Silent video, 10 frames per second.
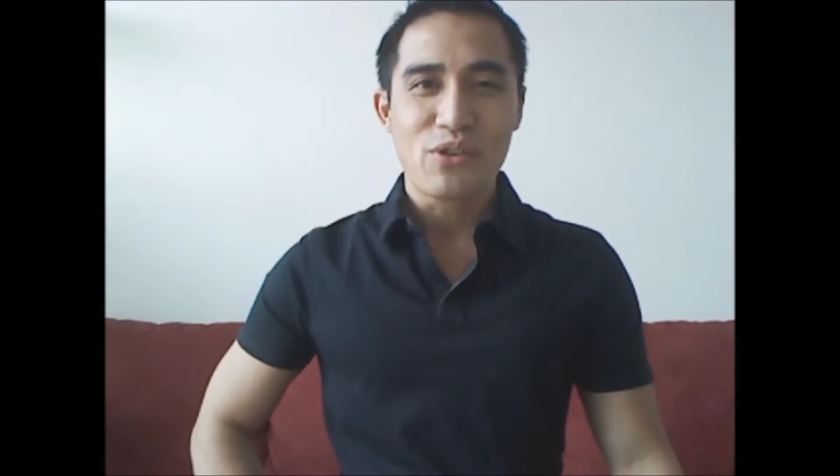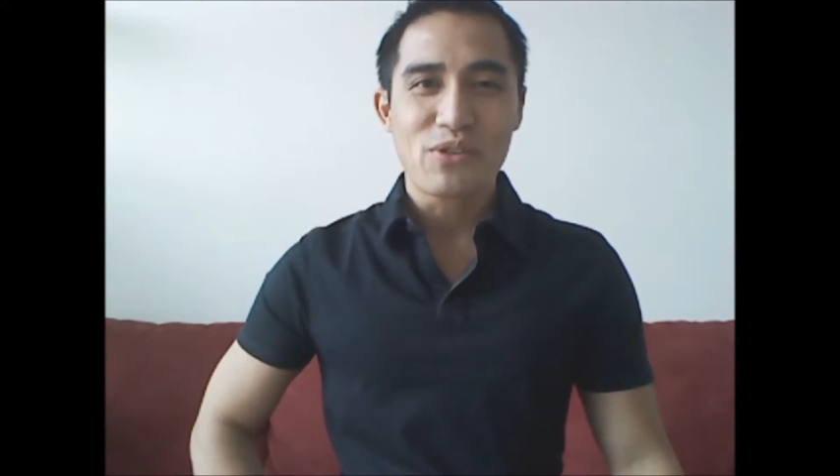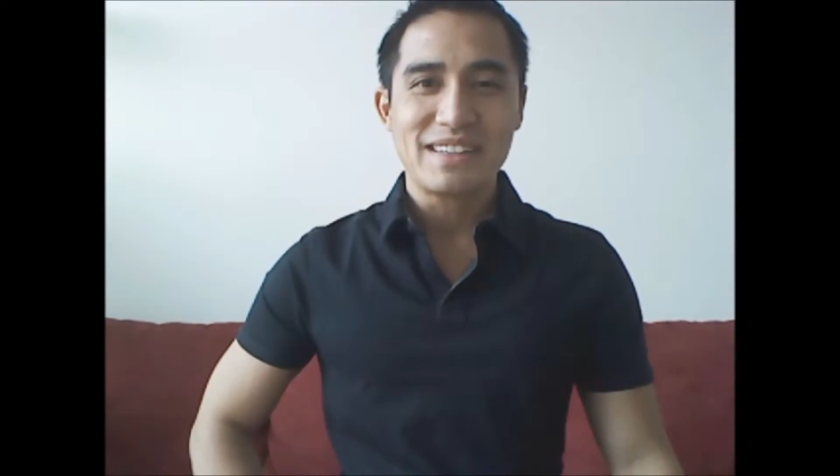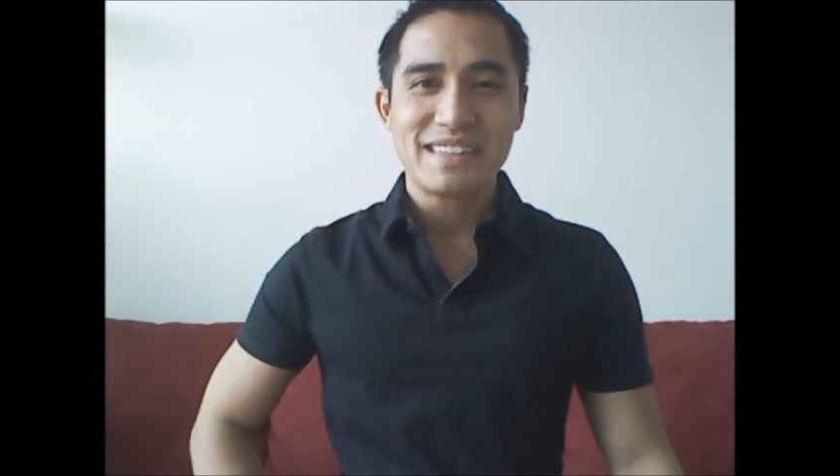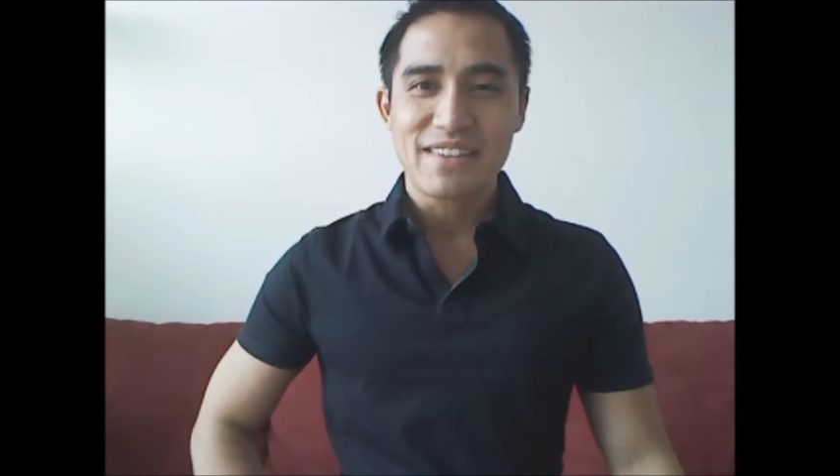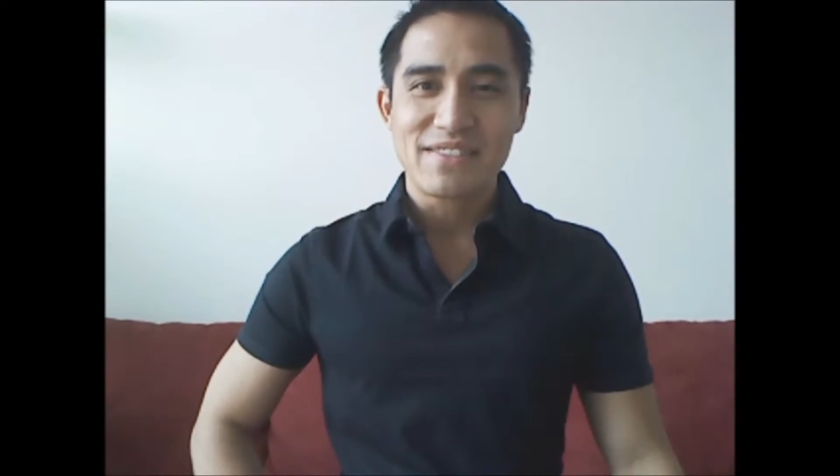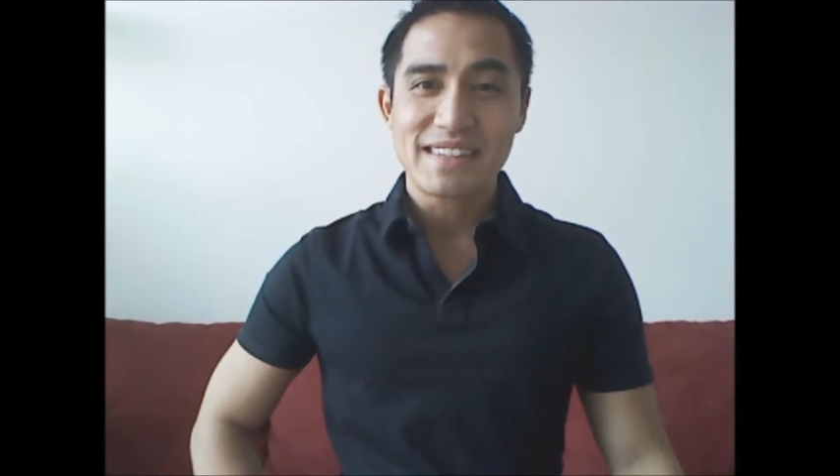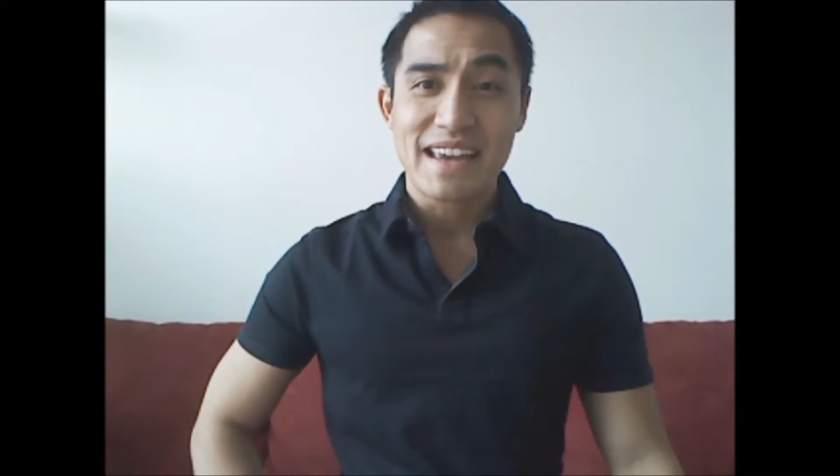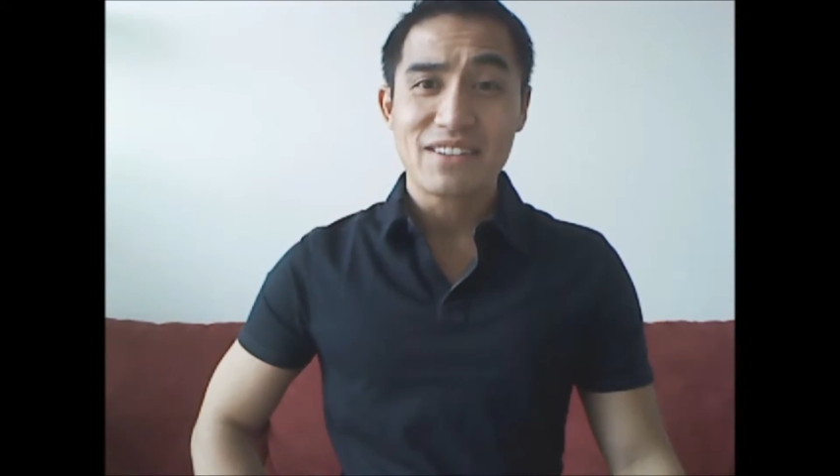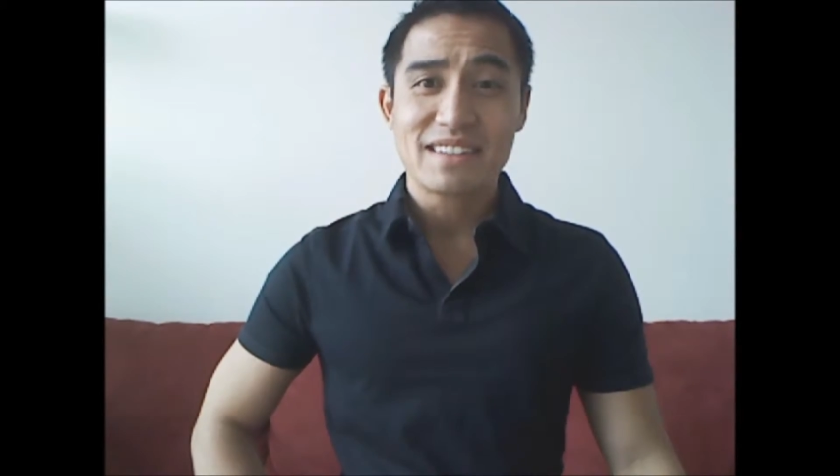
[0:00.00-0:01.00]
thirty-seven
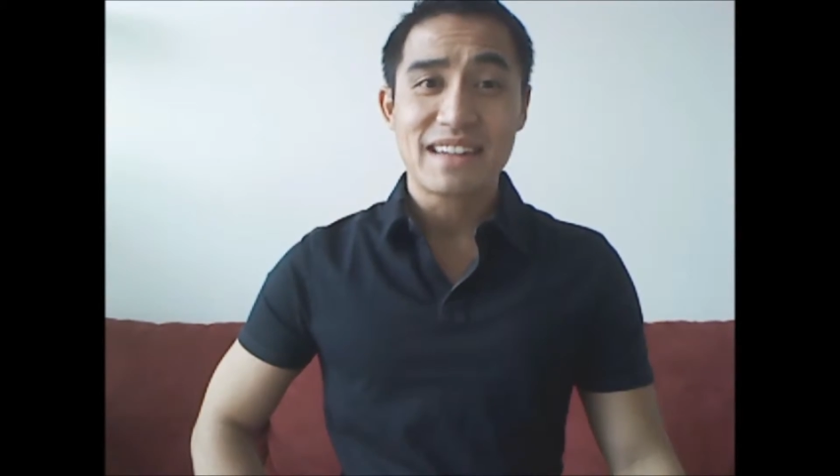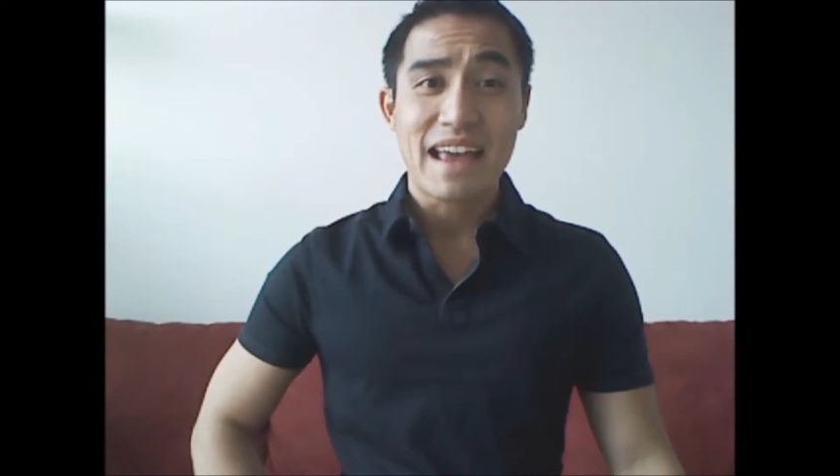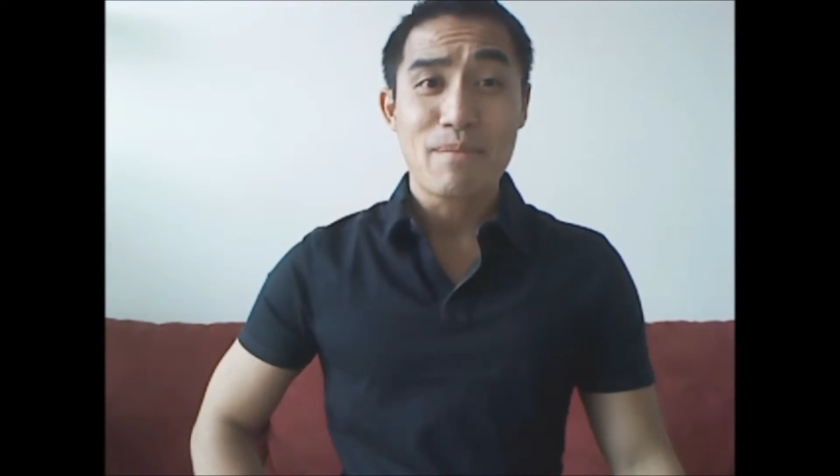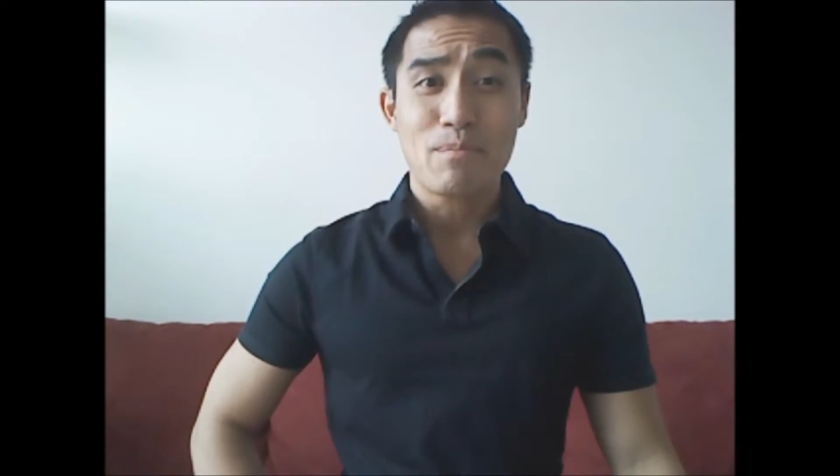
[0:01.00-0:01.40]
thousand dollars,